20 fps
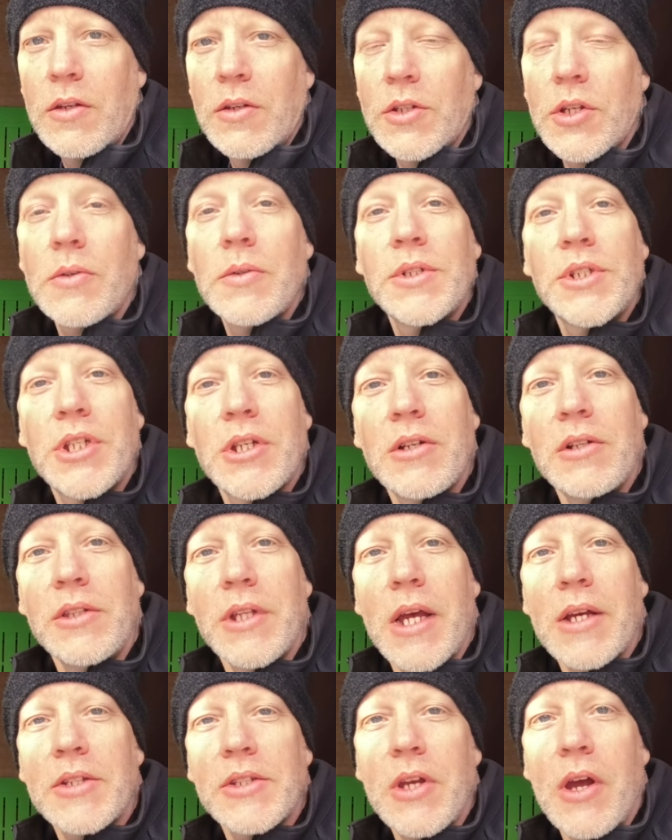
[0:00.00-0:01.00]
So until
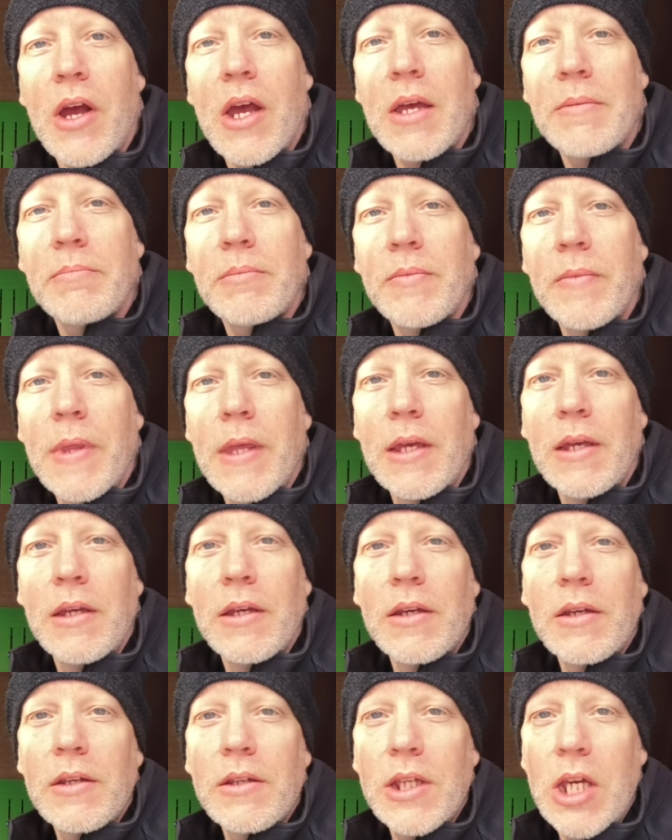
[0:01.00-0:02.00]
next time,
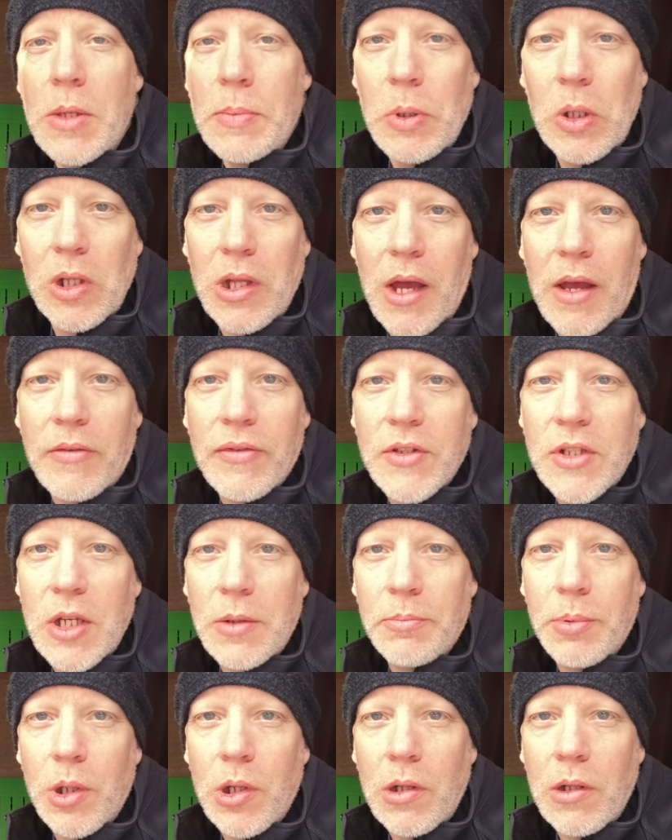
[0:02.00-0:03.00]
keep your life
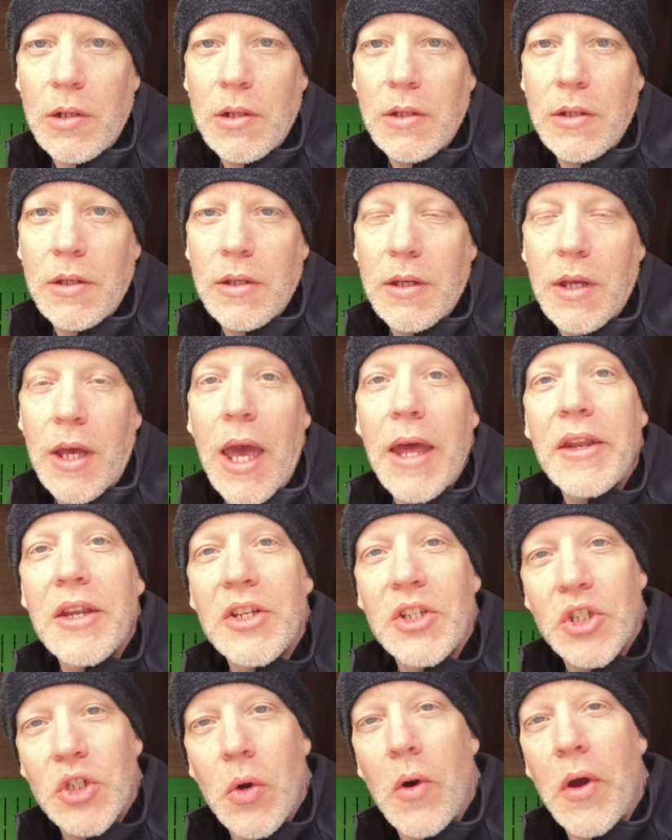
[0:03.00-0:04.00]
simple and
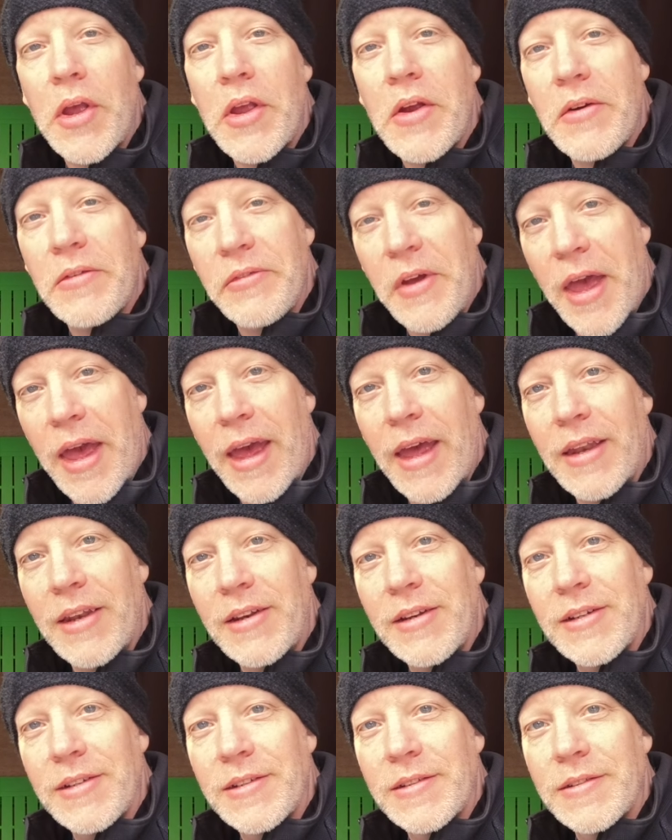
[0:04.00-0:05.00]
enjoy your
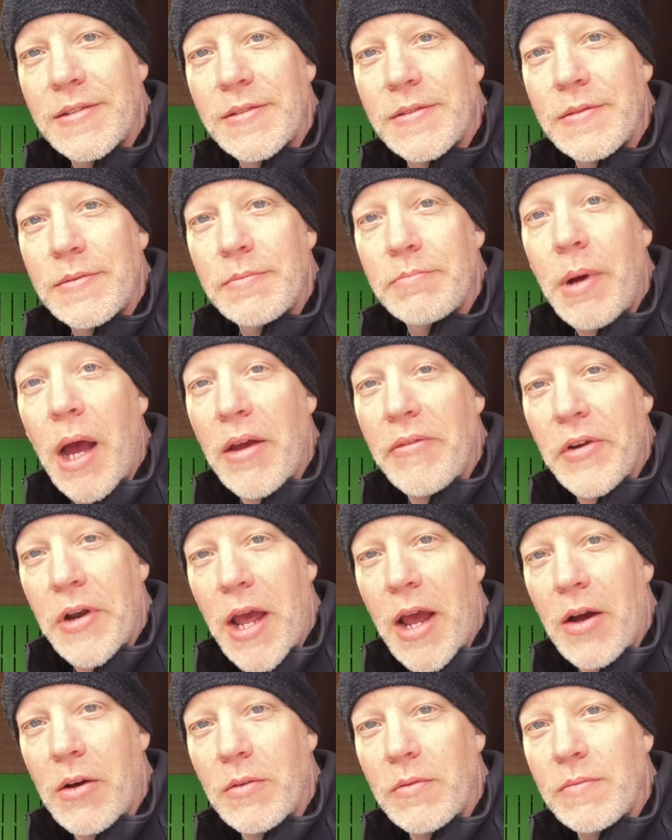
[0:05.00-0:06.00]
van. Bye for
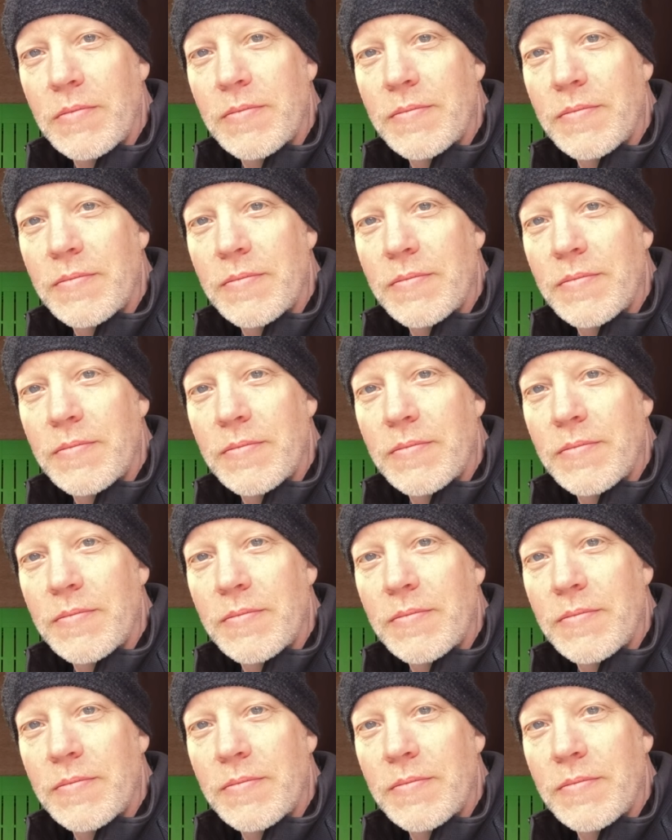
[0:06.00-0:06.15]
now.